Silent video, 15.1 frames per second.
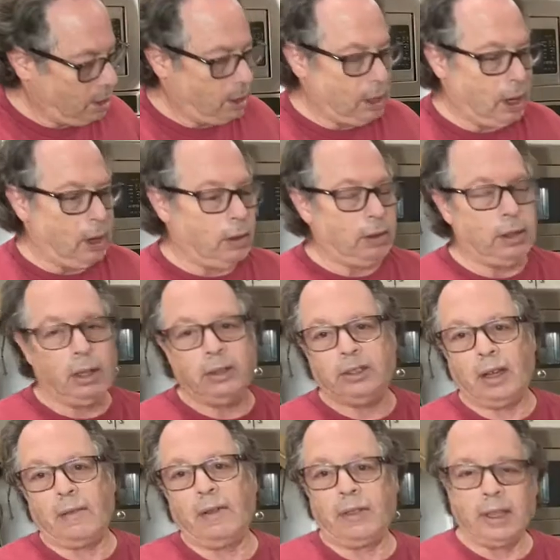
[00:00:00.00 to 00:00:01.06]
know,
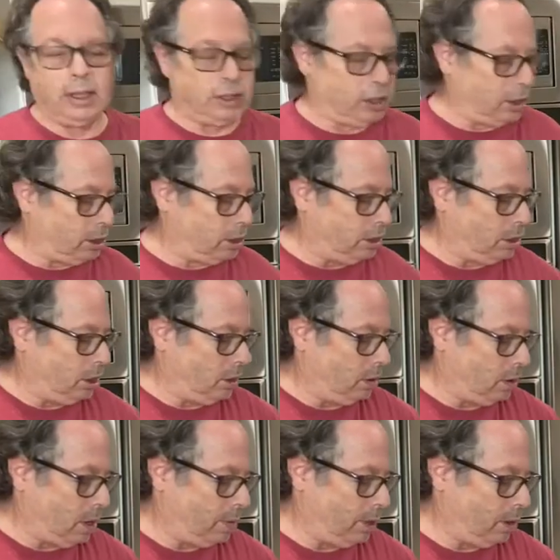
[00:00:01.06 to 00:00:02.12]
several things you could do.
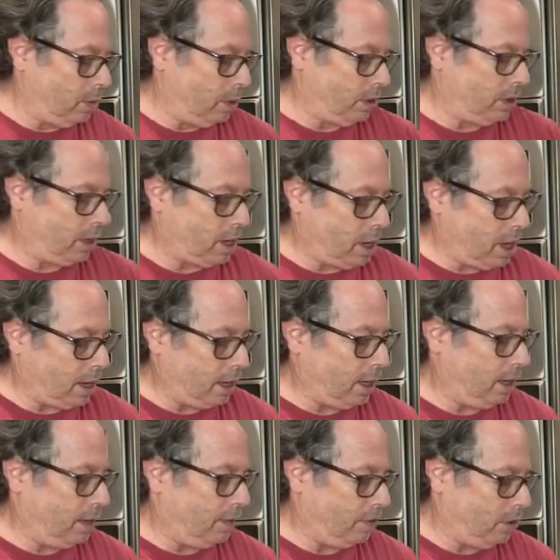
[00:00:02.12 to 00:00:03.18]
I mean, with the cutting,
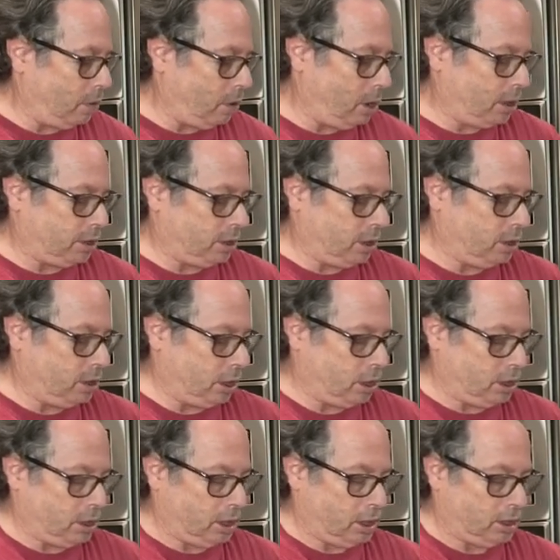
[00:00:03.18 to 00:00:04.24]
if you wanted, you could
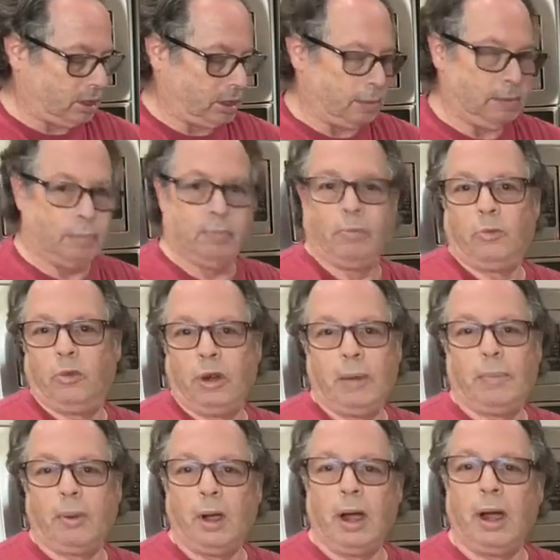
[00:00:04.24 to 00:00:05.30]
just rip
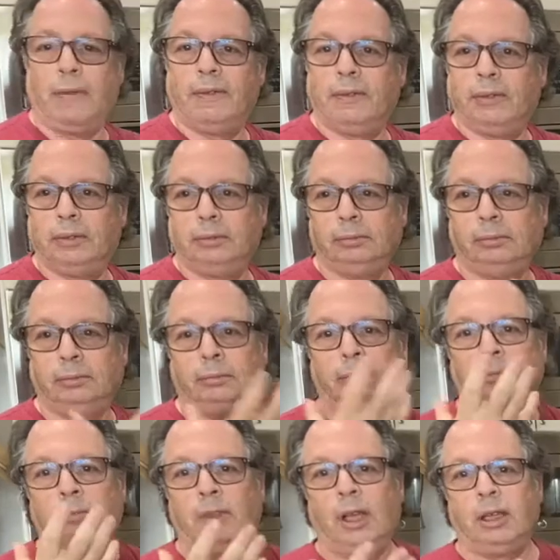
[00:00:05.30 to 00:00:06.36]
off
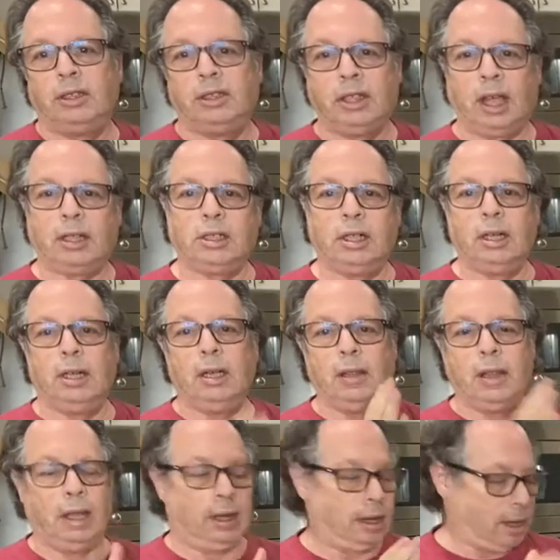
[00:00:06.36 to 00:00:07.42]
a section
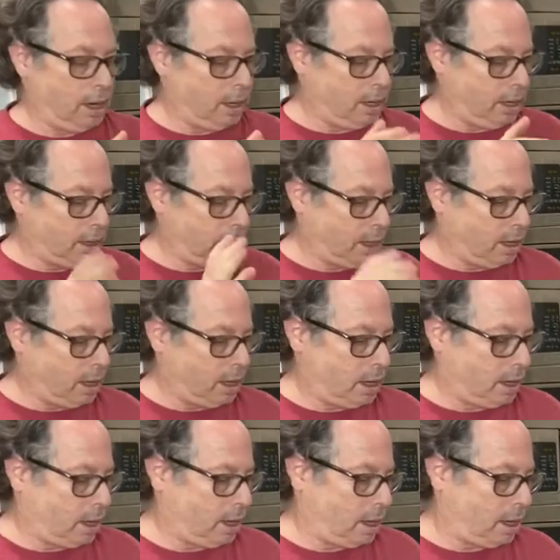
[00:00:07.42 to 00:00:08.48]
and then
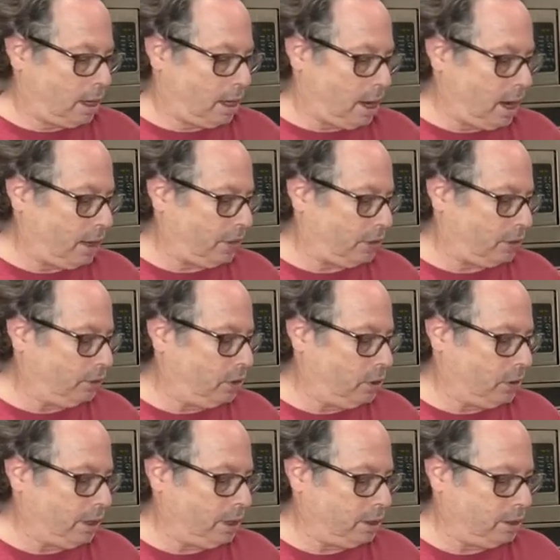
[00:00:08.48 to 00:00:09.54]
cut through
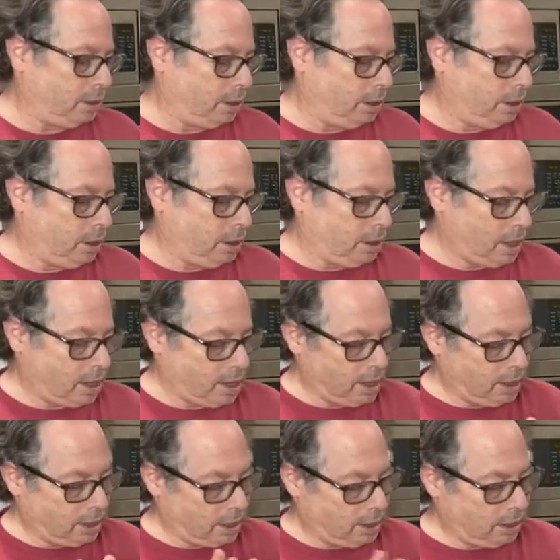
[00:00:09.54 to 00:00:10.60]
it
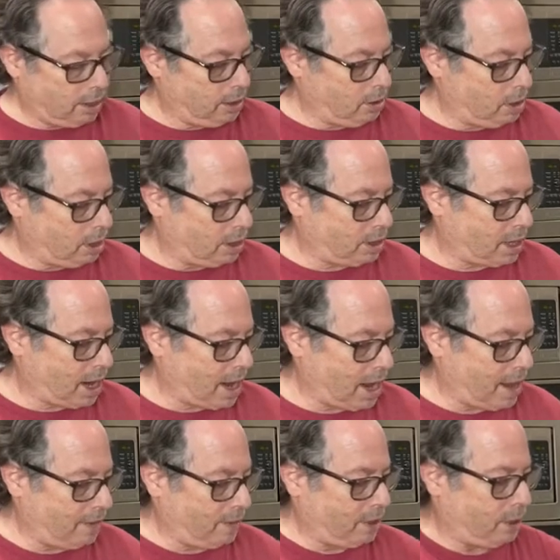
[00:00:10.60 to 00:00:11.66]
in order to
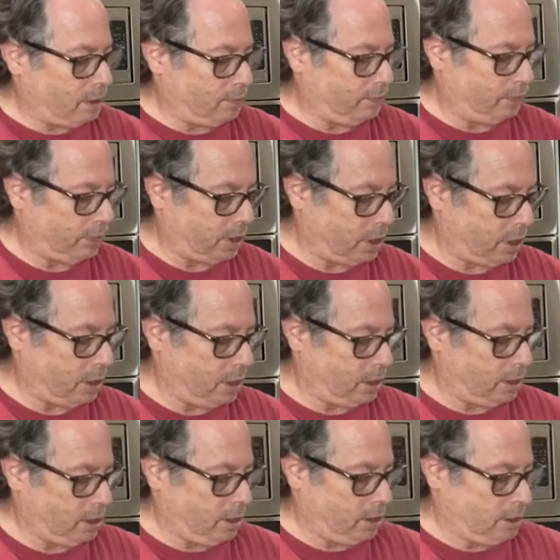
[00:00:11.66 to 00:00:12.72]
have it. Yeah.
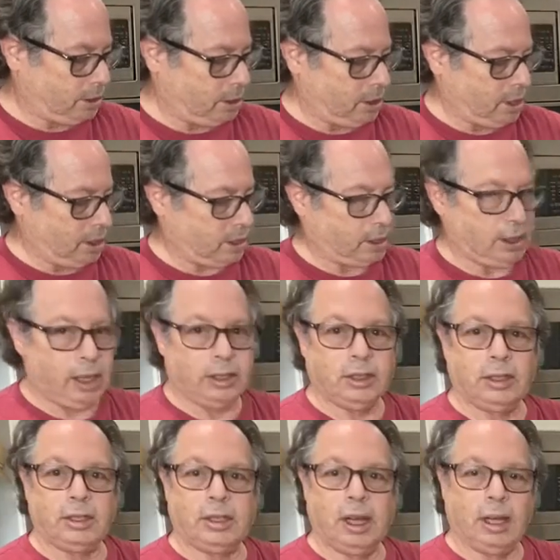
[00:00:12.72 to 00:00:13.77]
So let's
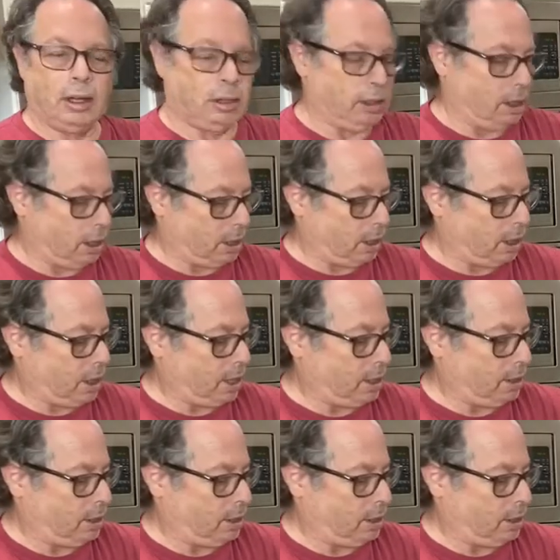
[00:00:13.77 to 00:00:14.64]
just take a look, all right?